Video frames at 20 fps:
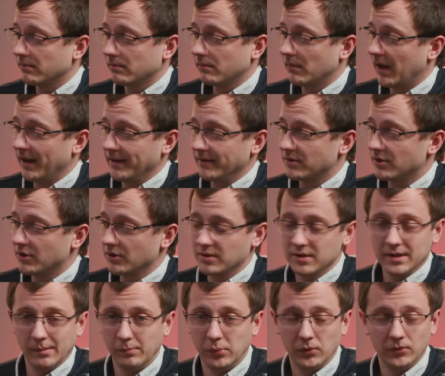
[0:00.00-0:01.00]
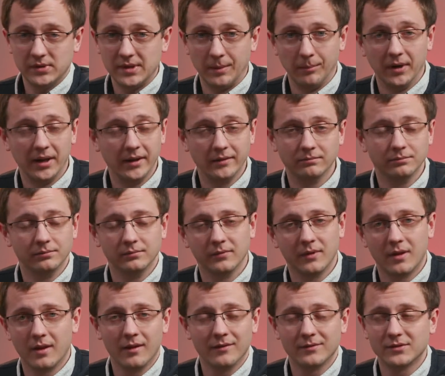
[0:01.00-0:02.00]
it's just simply
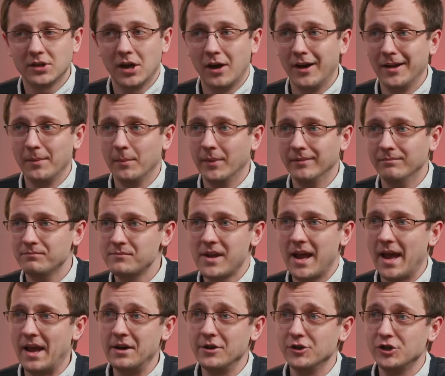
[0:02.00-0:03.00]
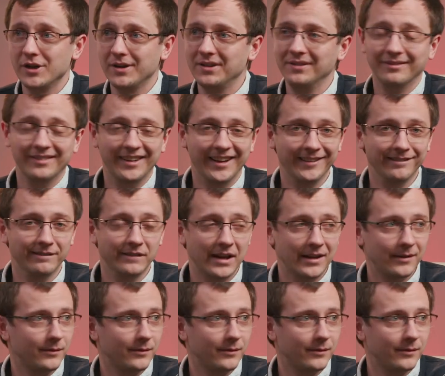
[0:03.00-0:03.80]
the time and energy and